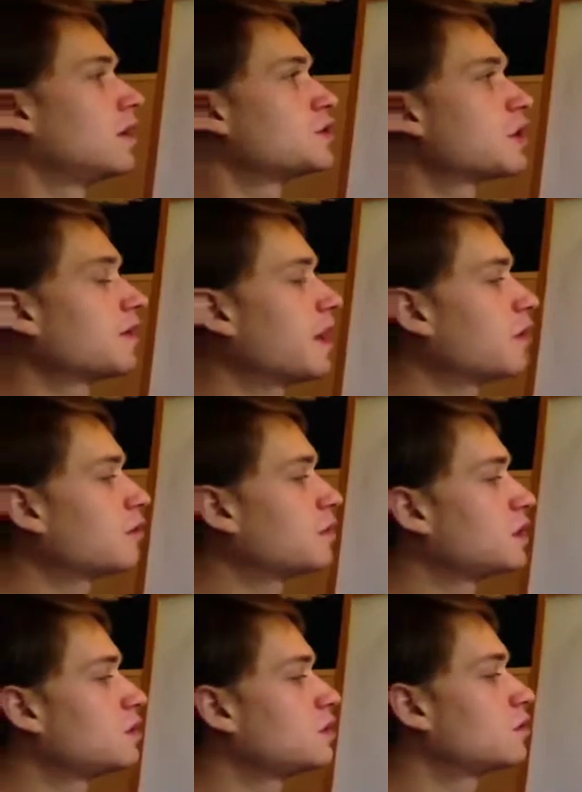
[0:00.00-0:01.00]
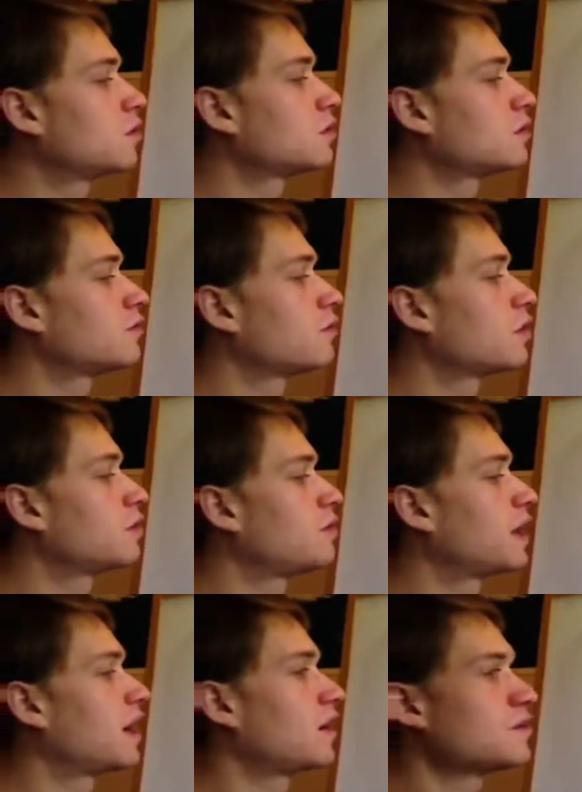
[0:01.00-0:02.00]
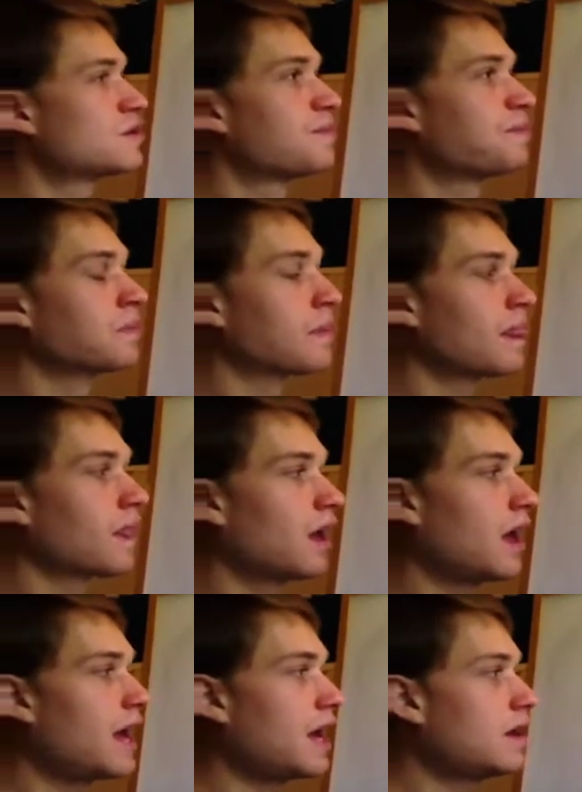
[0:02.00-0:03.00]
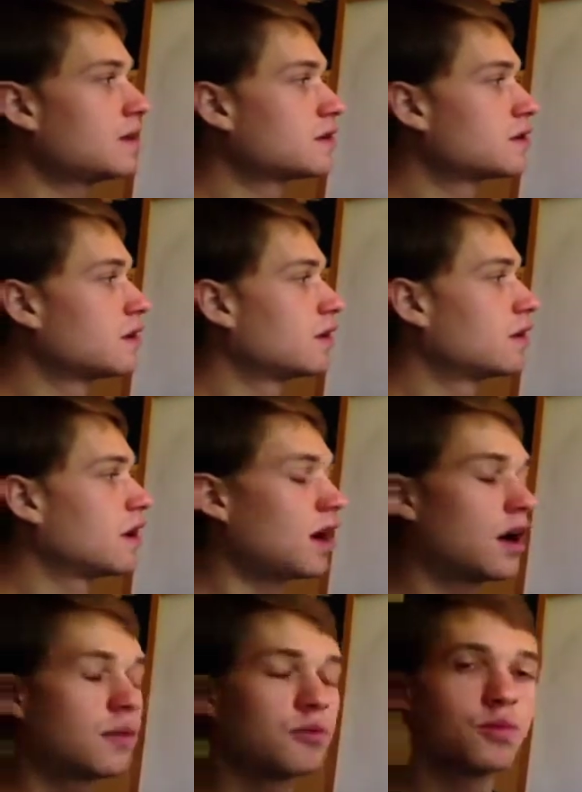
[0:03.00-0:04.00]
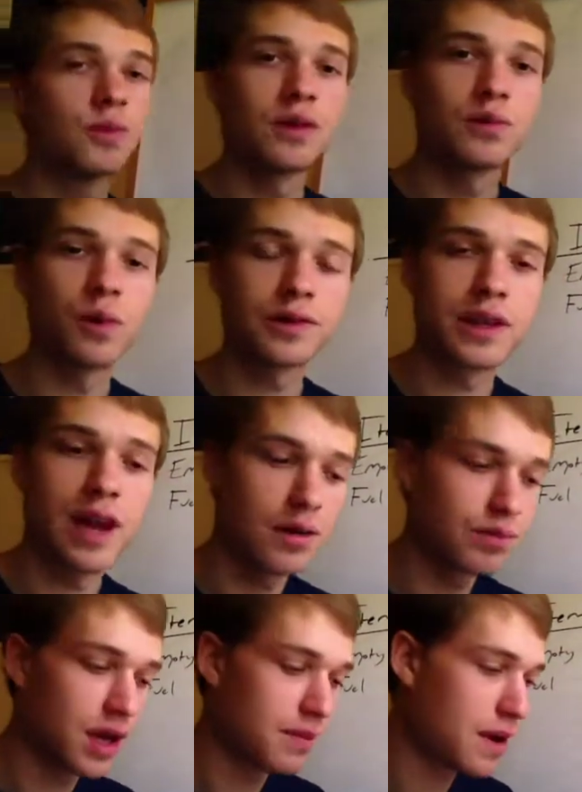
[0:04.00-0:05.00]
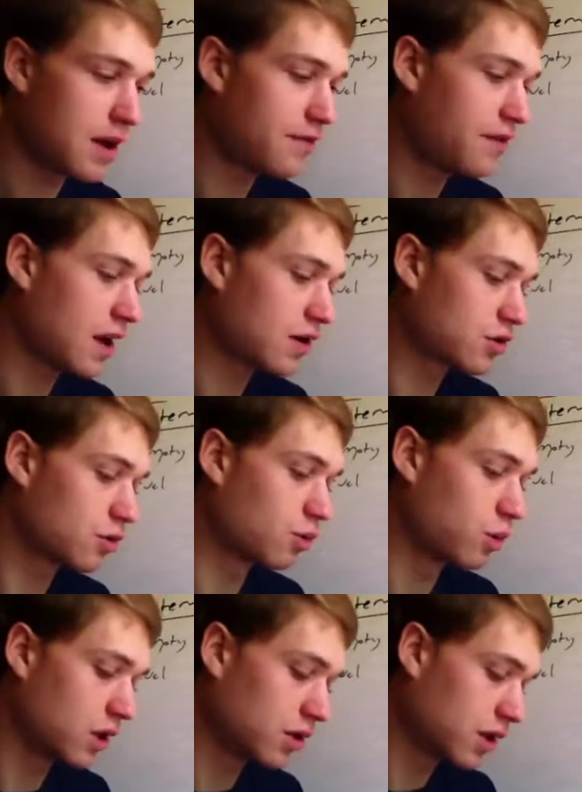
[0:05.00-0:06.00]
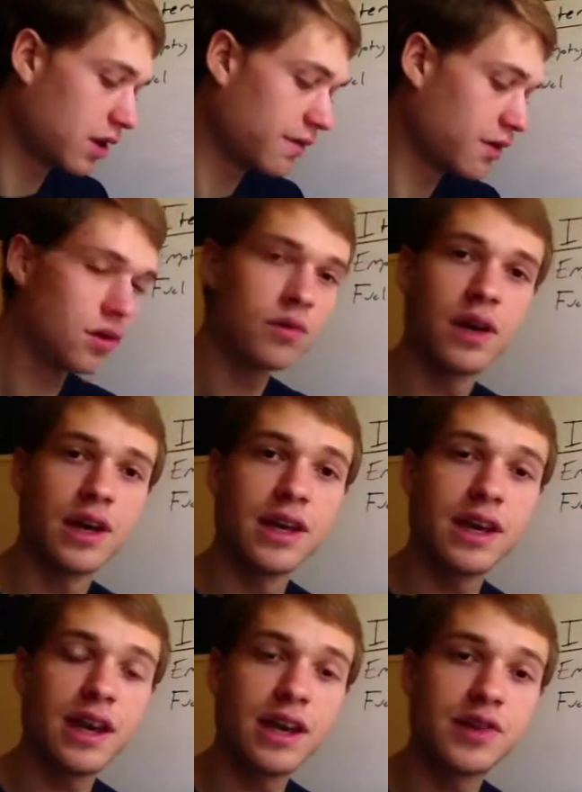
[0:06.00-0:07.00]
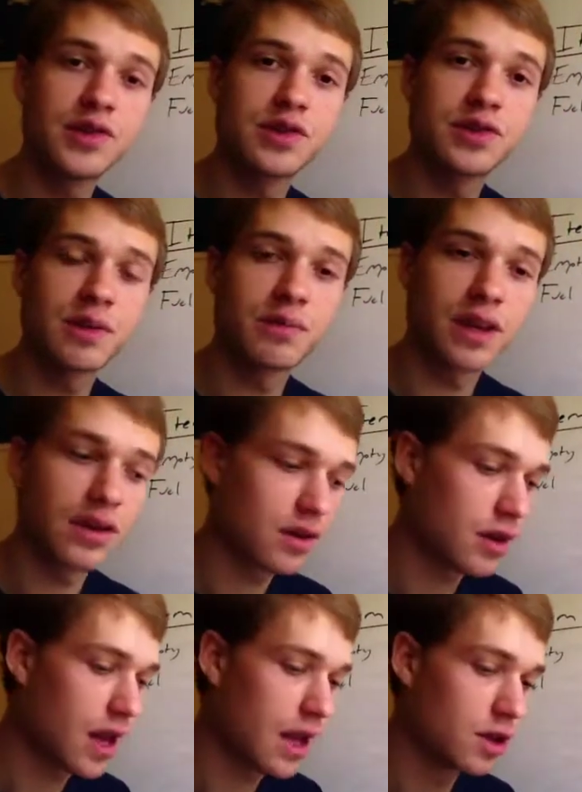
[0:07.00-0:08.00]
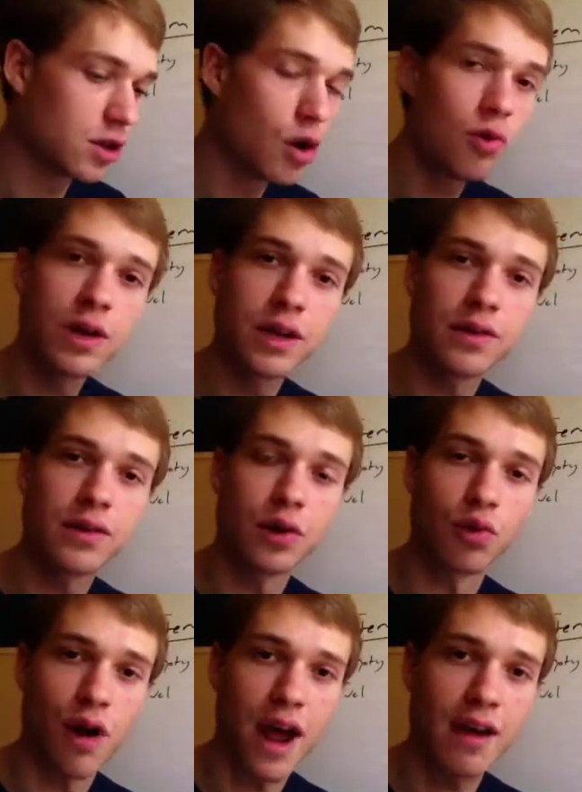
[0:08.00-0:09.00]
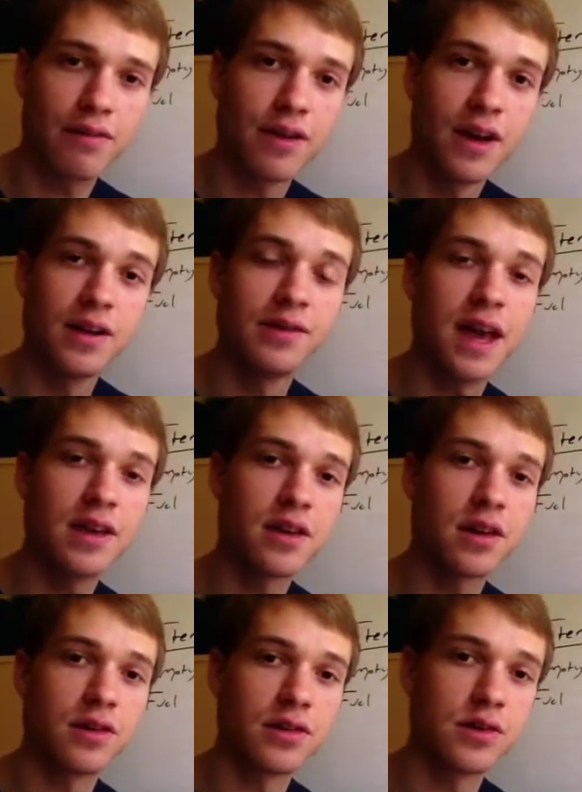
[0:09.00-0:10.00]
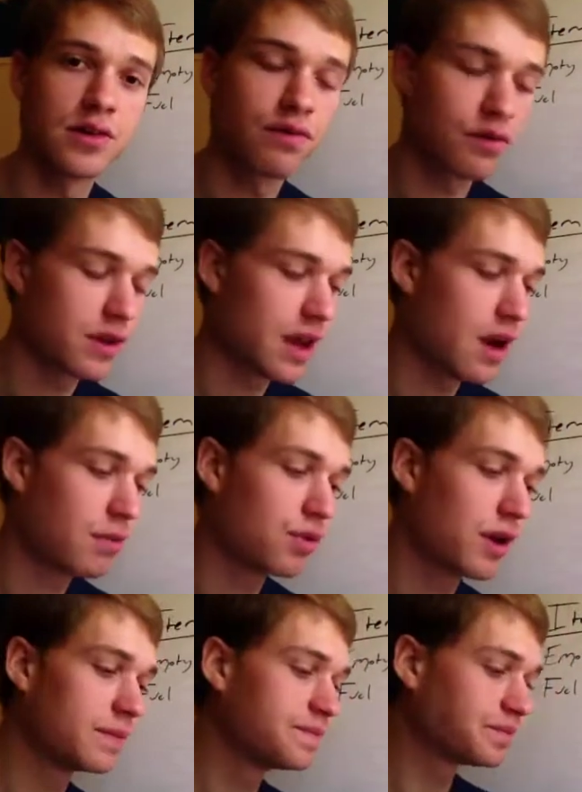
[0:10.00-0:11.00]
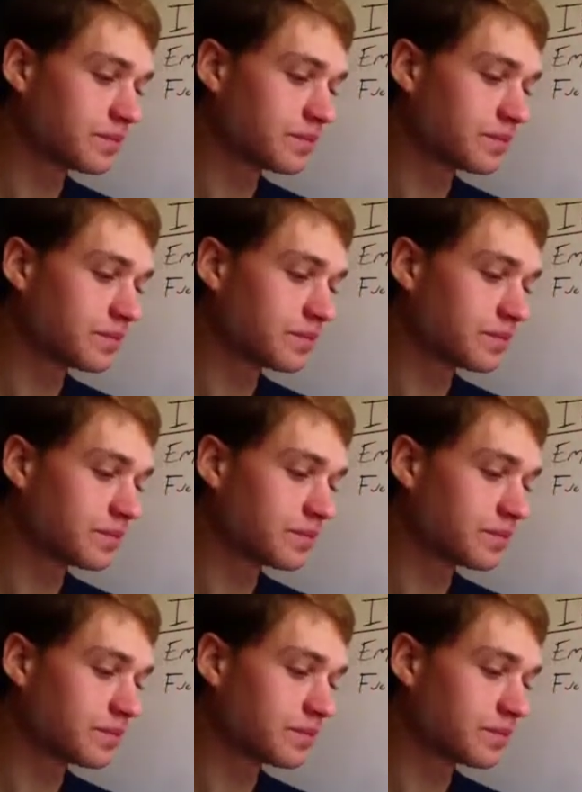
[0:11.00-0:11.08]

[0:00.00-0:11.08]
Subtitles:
So that would be 240 pounds. And what the airplane manufacturer will give you is a loading graph that you can use for the airplane.